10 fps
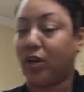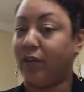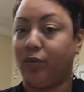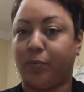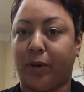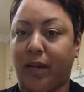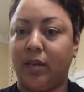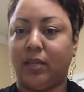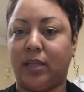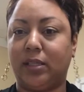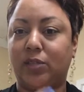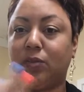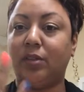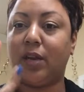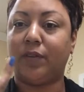tribal print. Like this
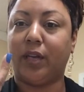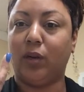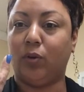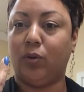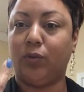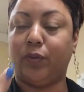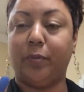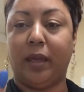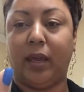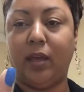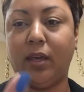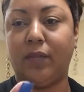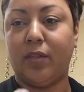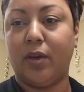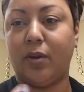will never get old for me,
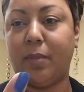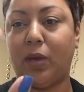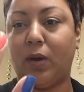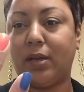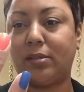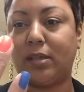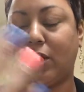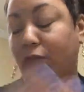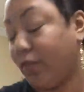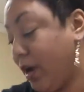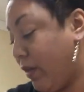even though it may go out of style for